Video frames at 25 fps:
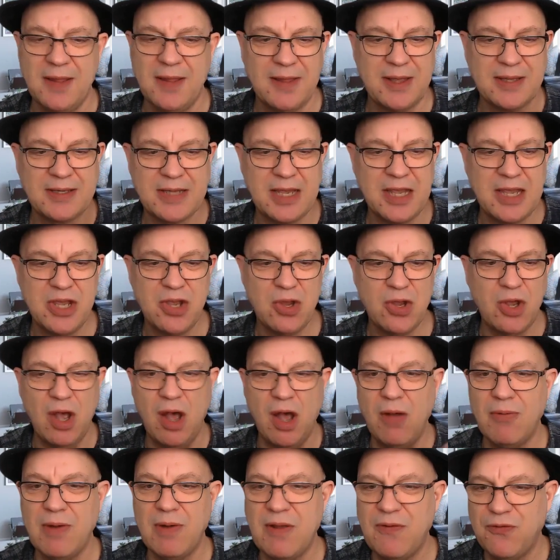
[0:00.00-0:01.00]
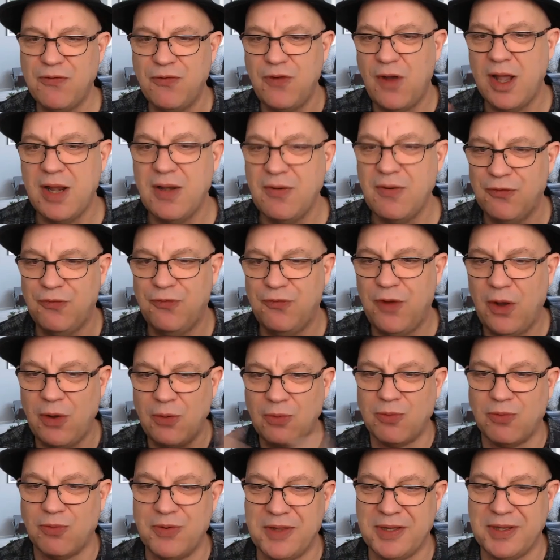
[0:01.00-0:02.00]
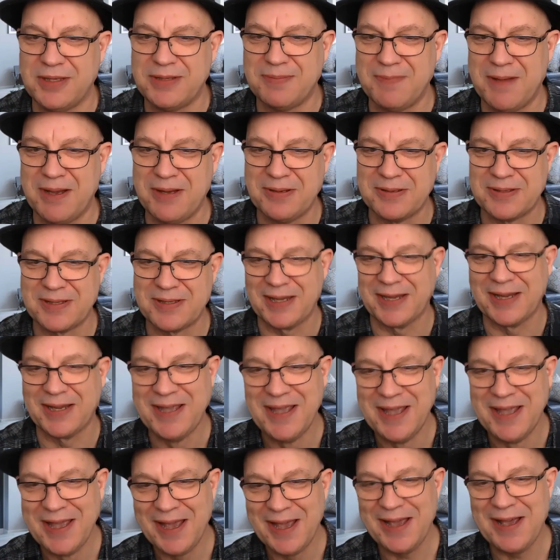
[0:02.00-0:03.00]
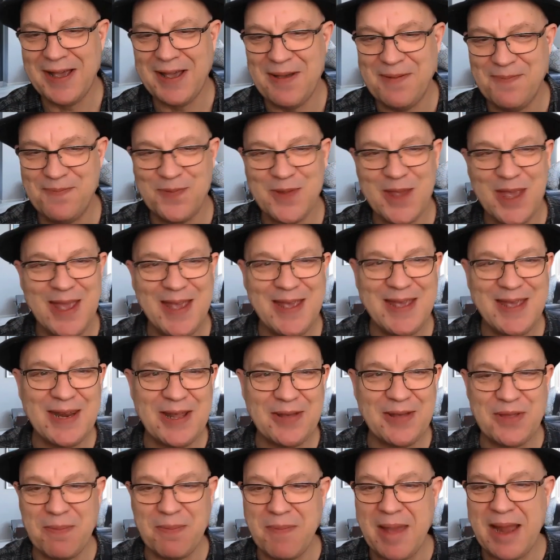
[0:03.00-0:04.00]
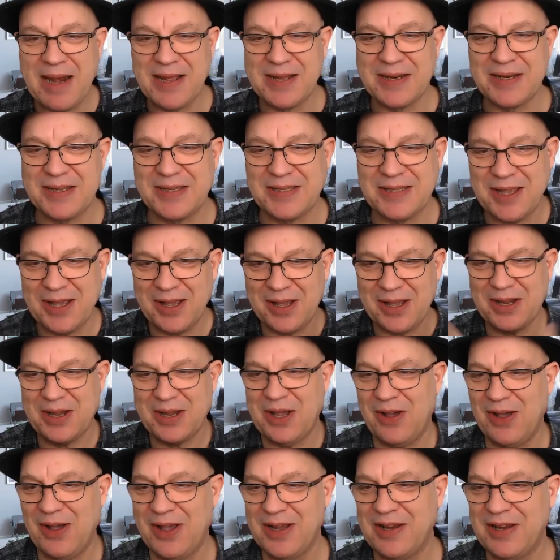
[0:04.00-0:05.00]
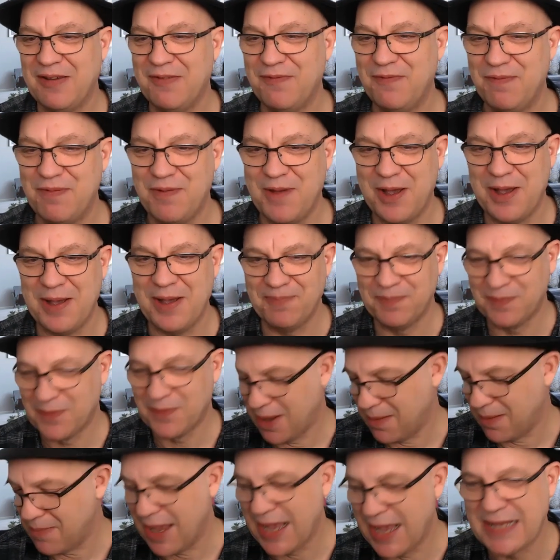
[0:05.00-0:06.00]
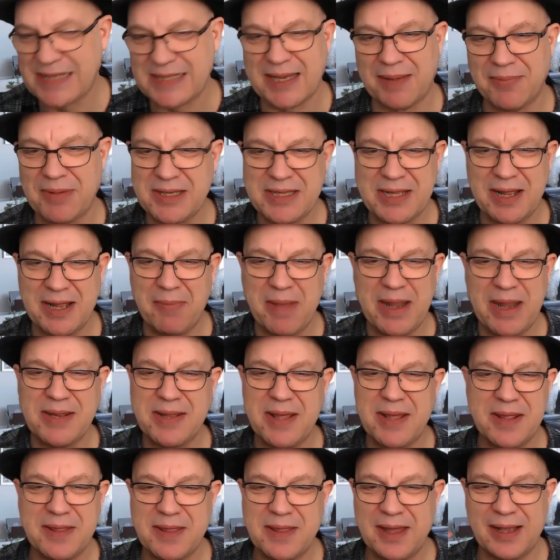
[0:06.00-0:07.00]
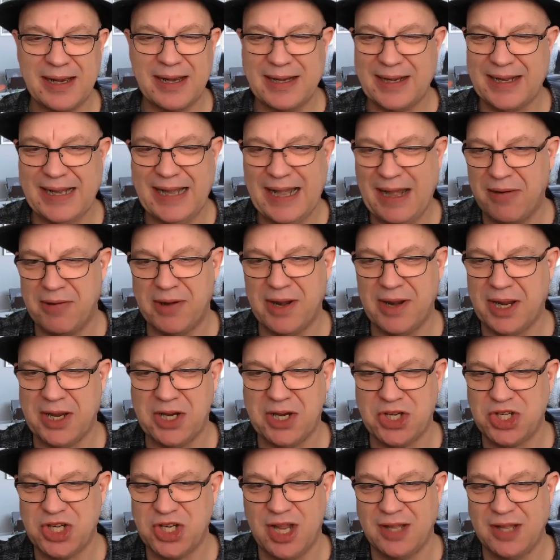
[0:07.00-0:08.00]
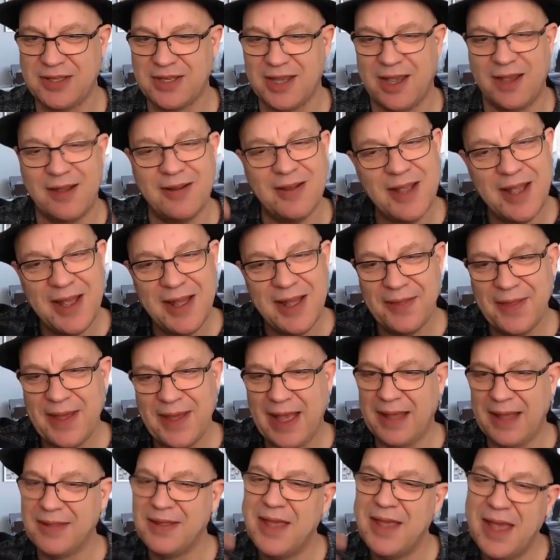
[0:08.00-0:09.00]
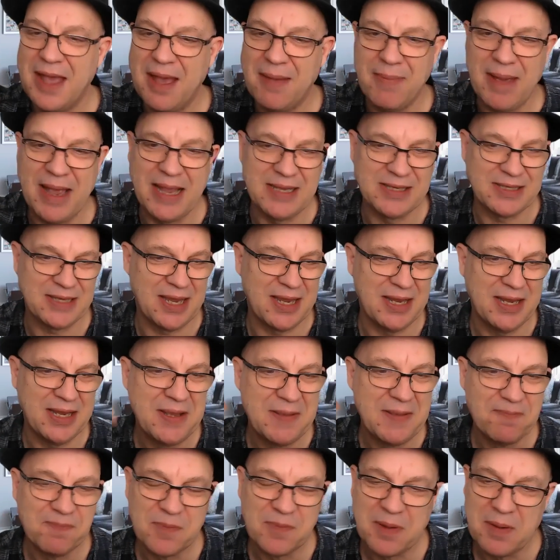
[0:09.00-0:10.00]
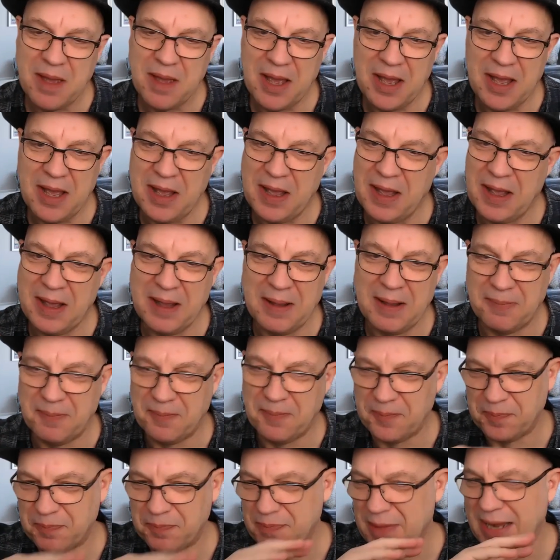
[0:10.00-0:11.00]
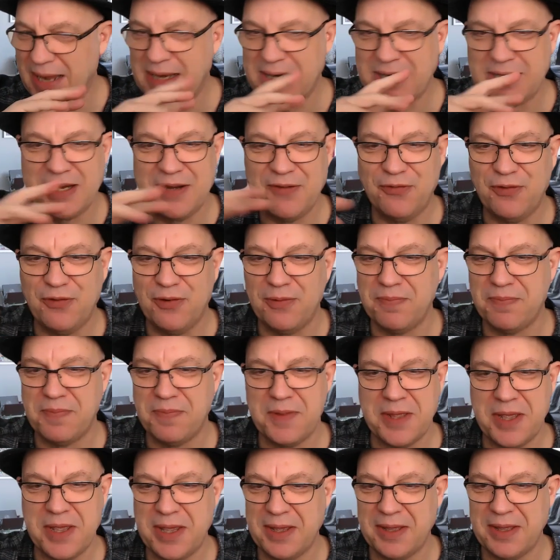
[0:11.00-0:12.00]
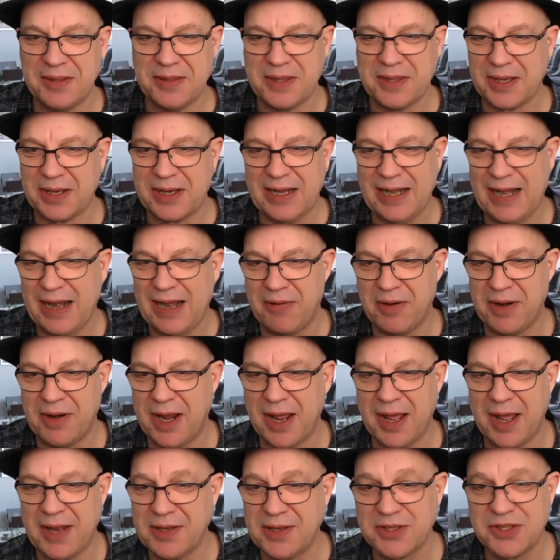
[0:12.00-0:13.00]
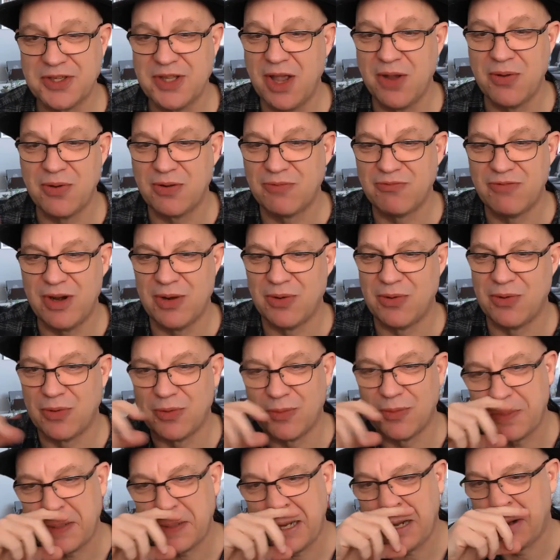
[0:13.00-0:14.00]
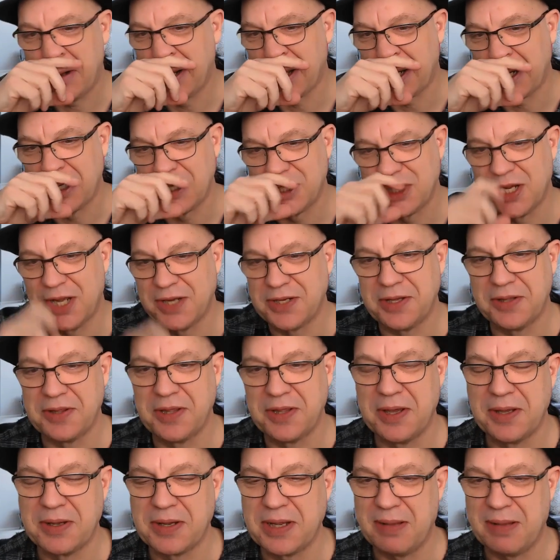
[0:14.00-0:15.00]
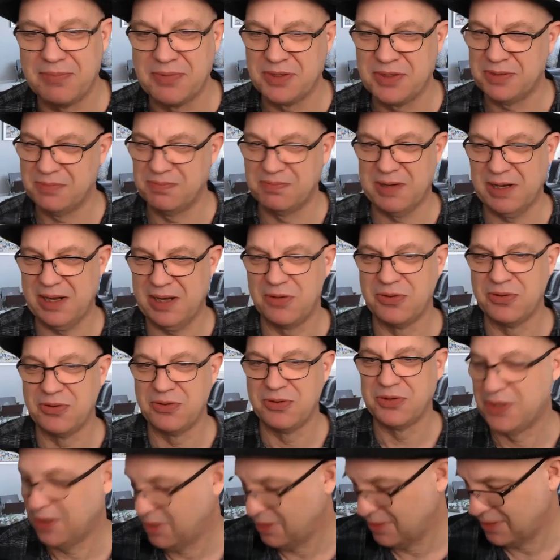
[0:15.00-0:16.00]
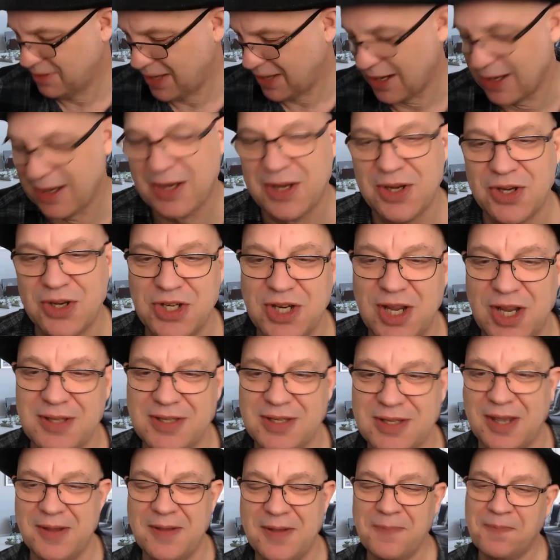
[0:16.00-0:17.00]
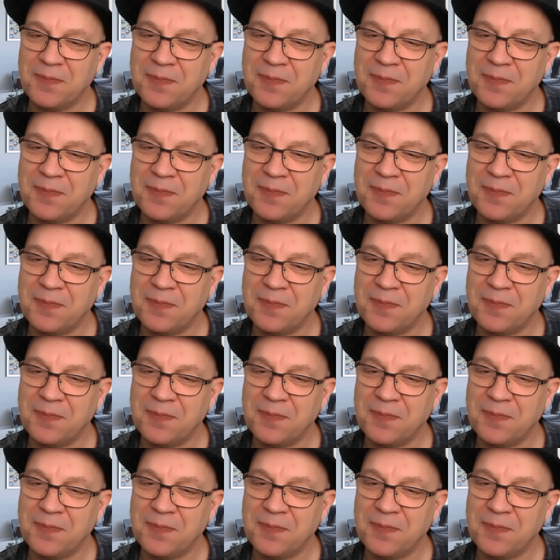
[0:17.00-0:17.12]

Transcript: You can't really find fault with his music. You know, the melodies are kind of amazing. I mean, the clarinet concerto, that amazing melody from the clarinet, and there's no real clarinet concerto that comes close to that concerto.